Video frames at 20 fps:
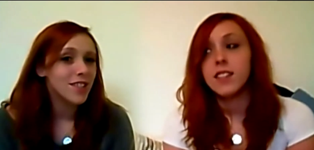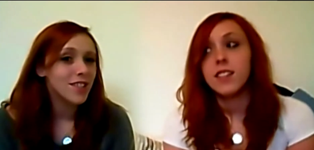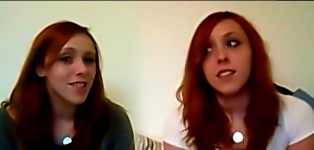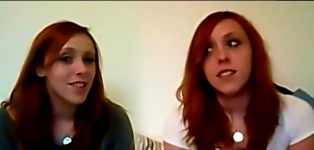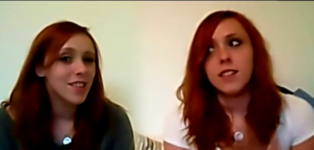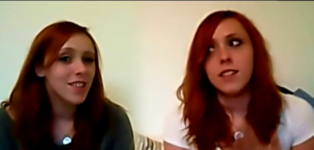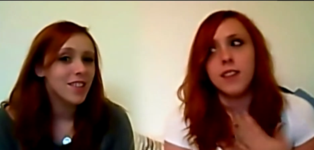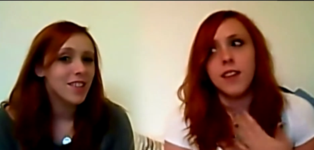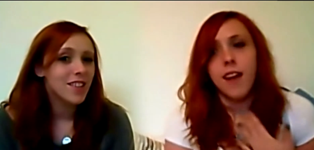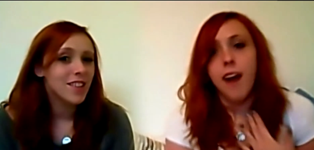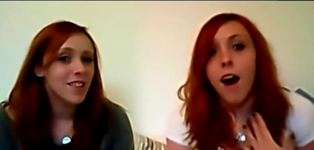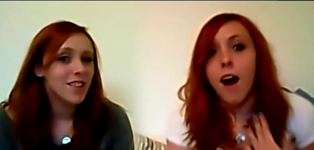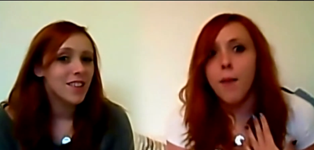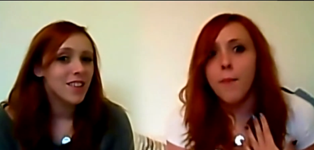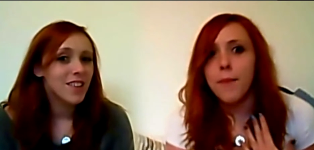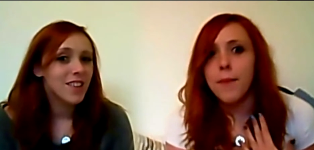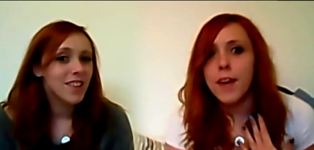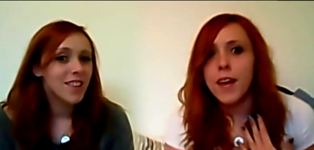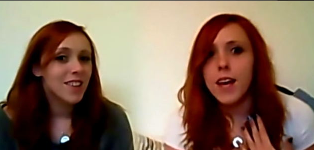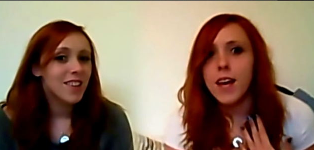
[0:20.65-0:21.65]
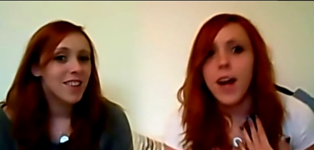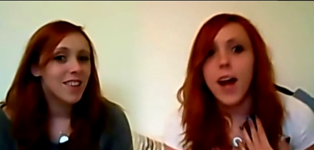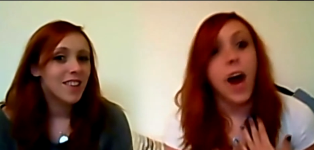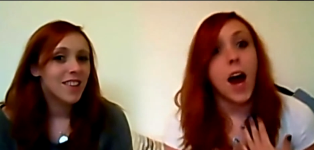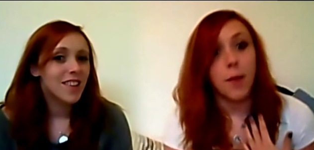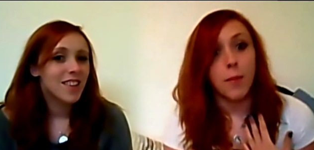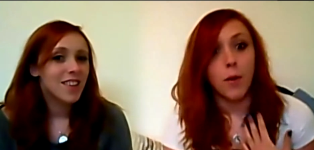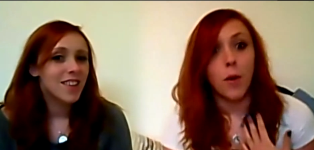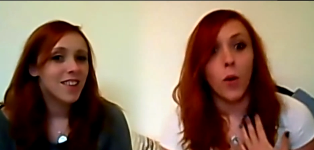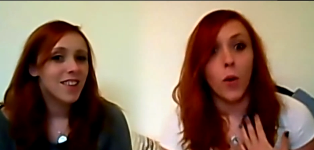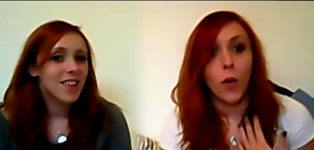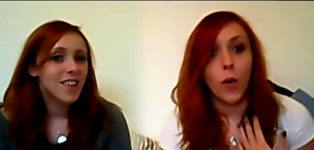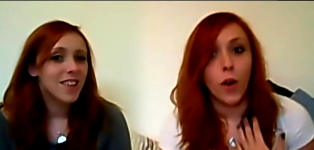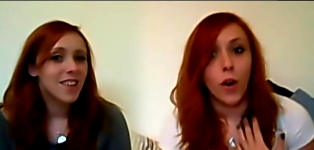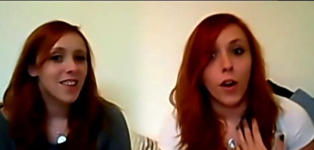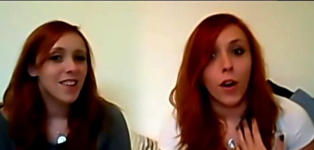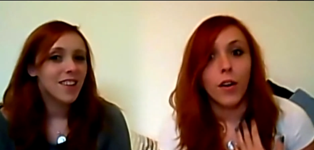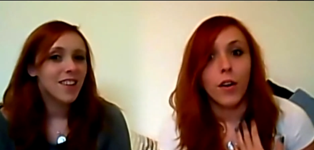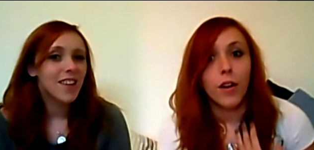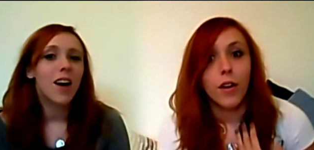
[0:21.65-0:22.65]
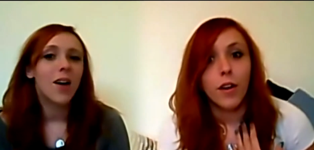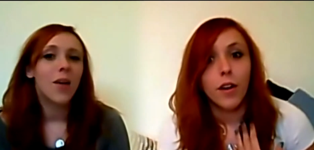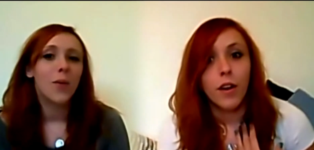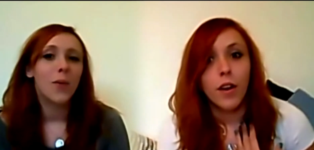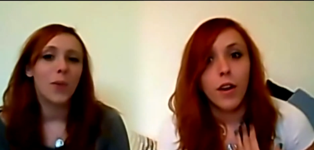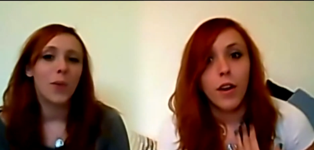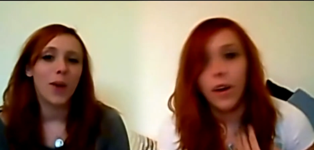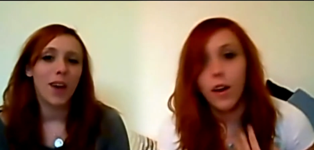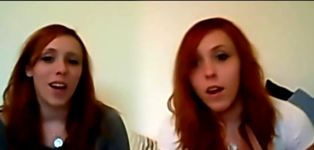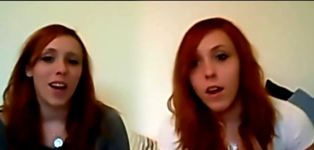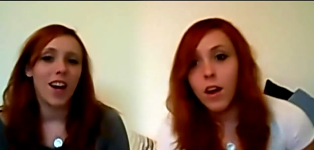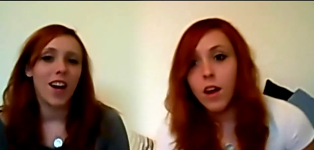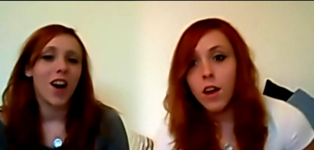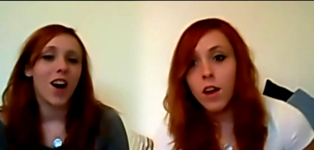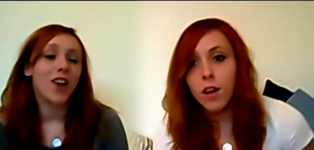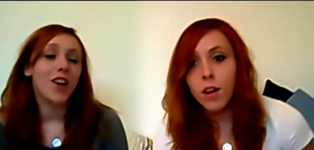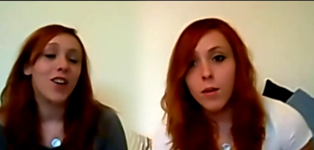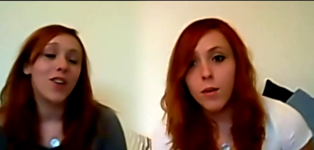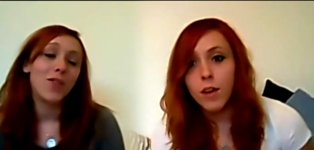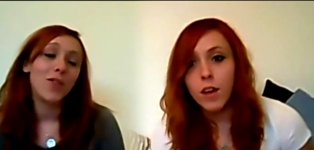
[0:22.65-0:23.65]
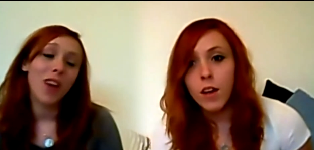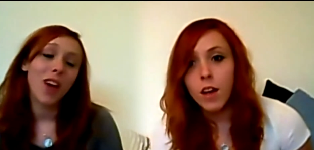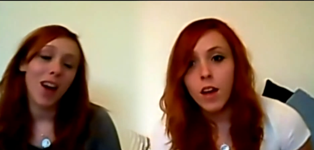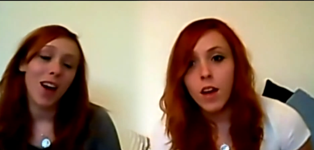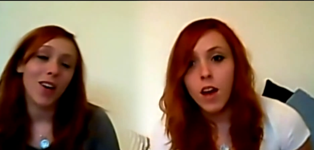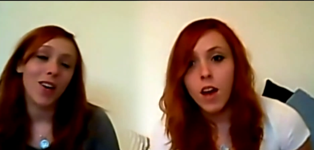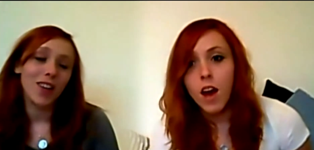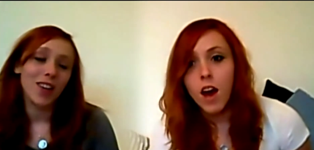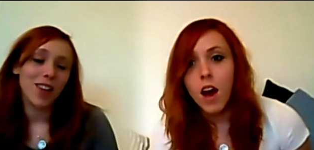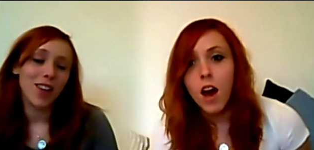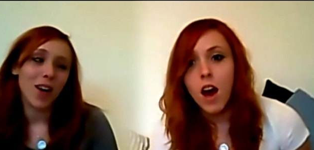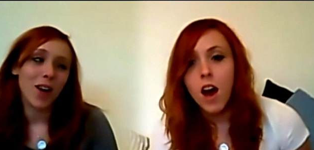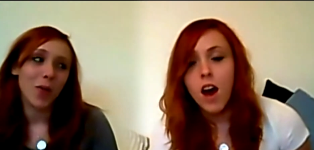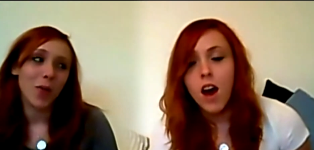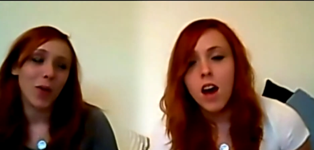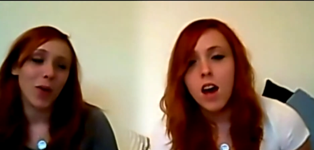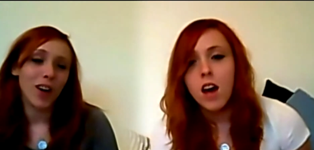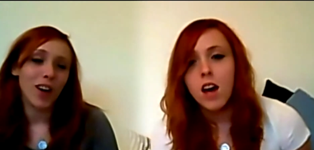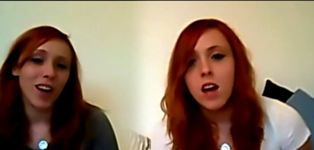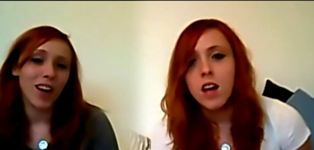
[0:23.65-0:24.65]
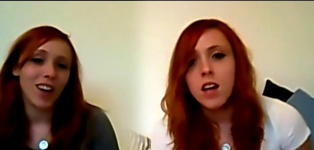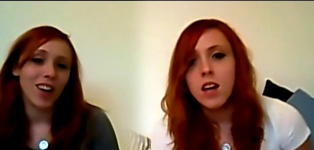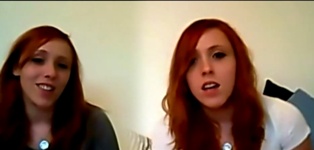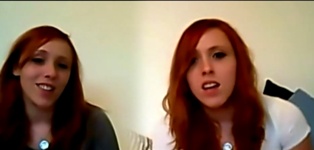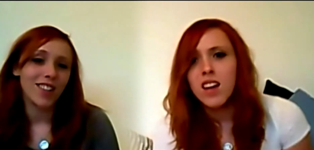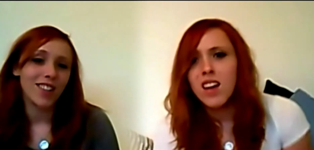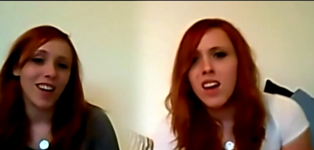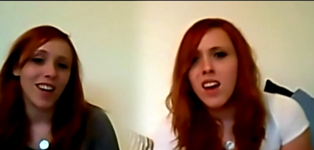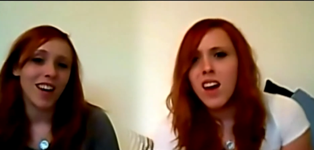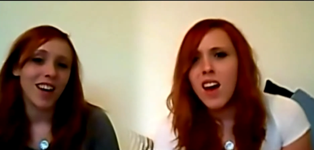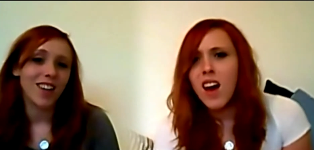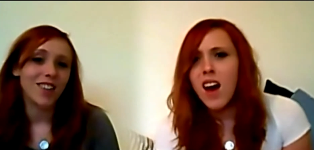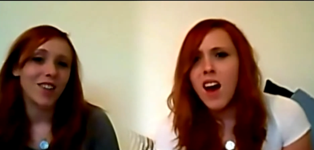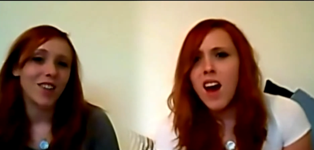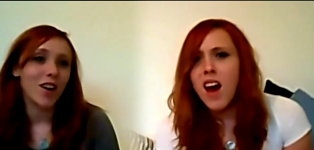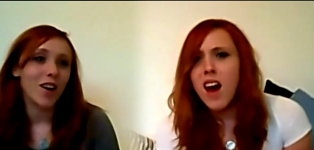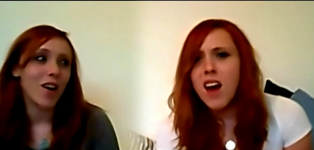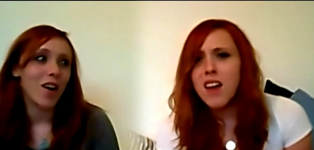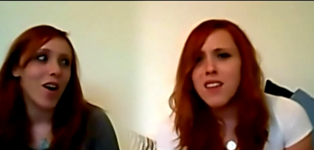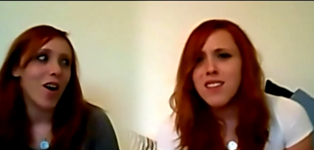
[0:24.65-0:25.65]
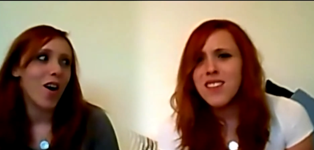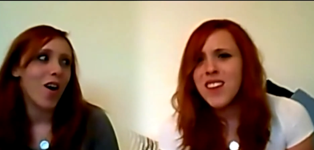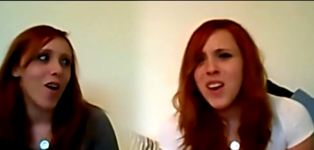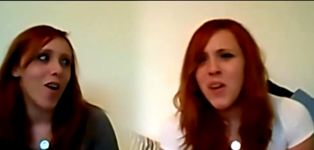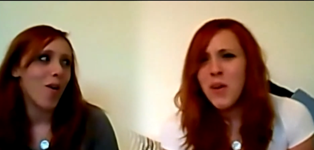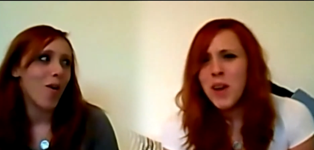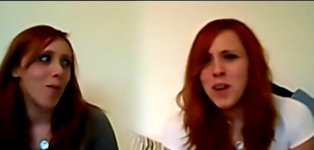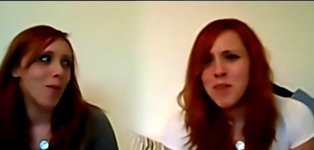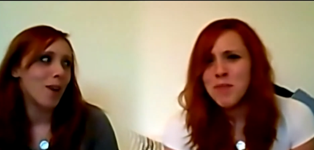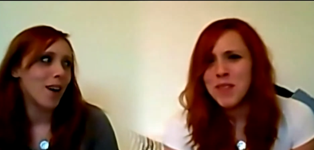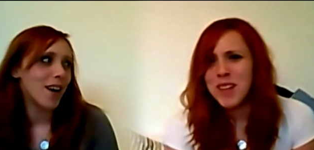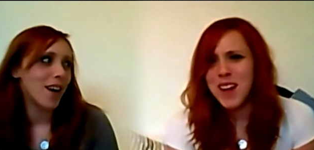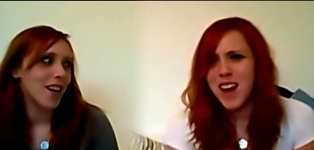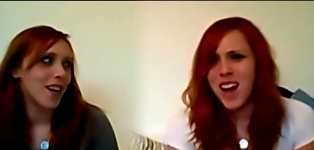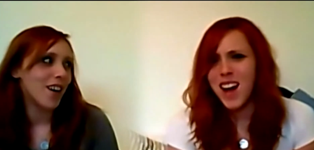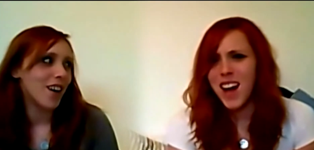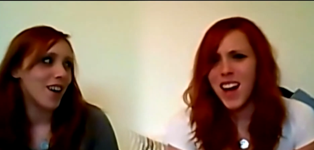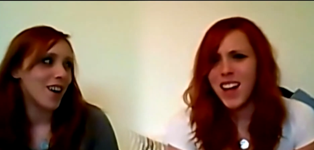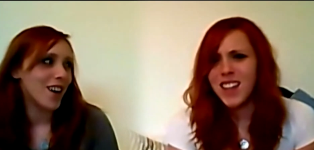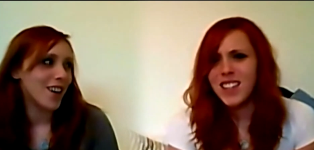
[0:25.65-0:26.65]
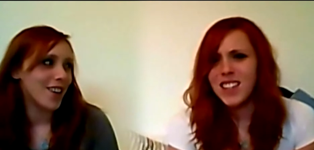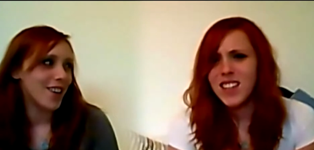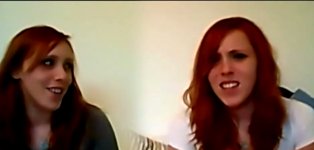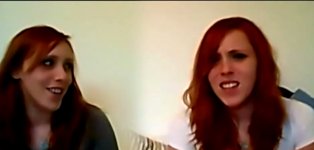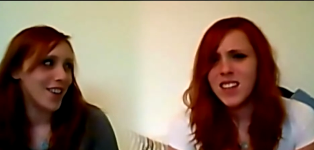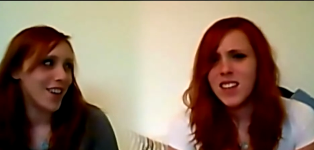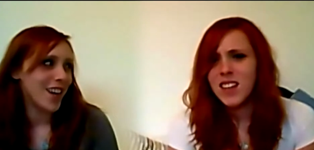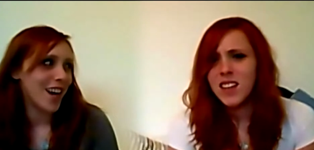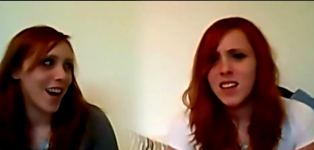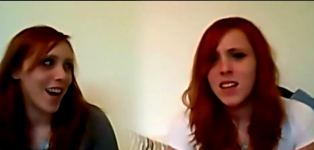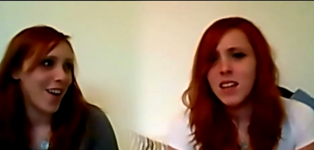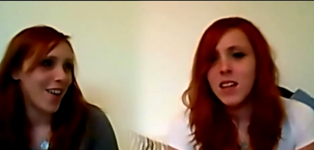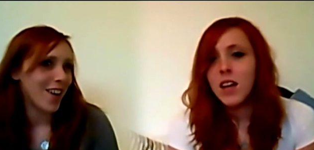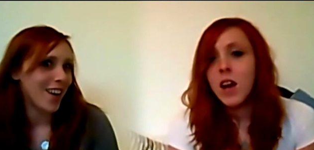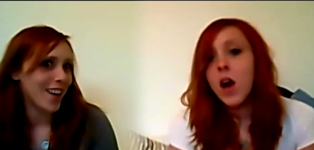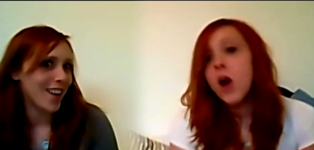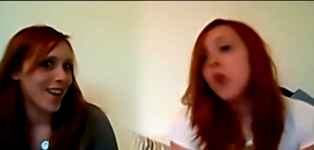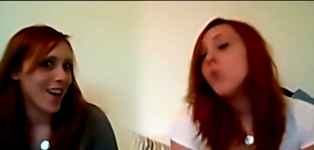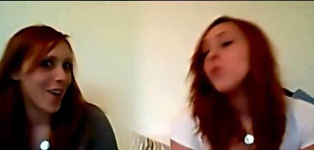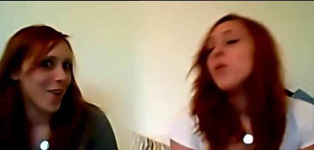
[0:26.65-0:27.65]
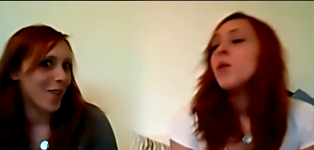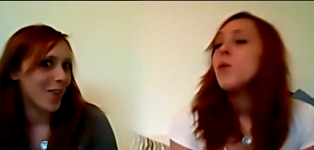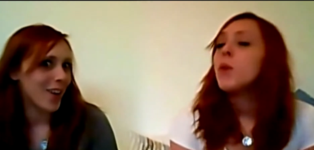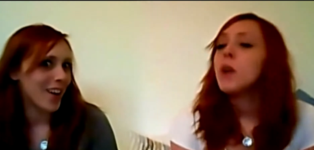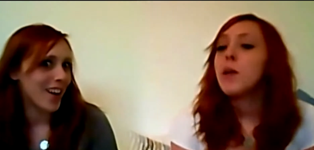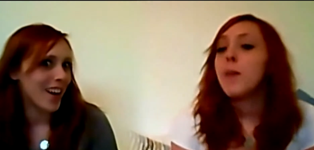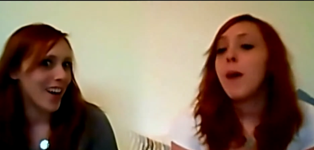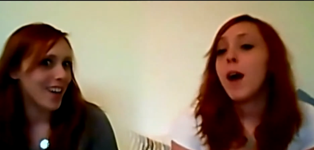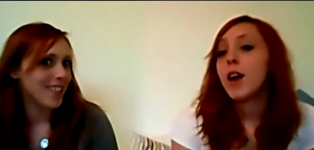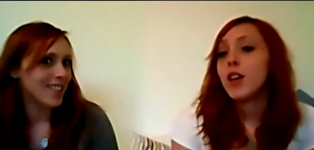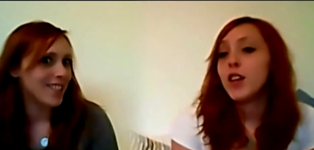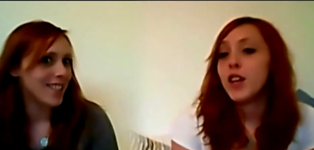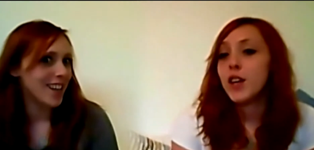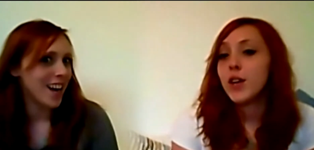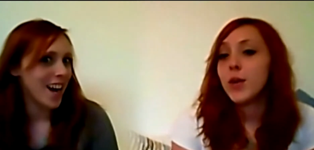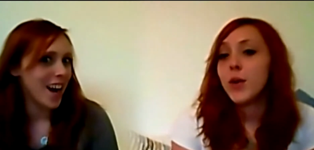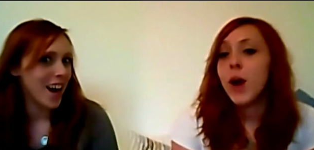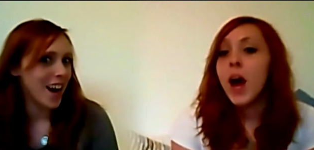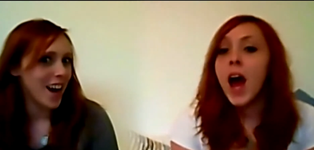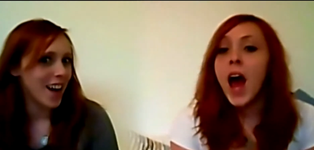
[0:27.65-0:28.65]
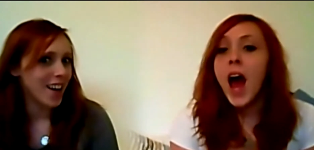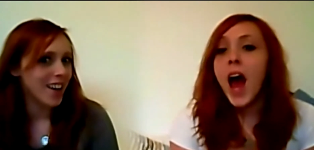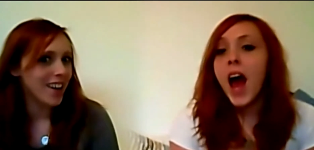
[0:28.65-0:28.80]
Speaker 1: does not mean I'm a whore.
Speaker 2: Wait, are you counting that one-night stand?
Speaker 1: Oh my God, you're counting that one-night stand.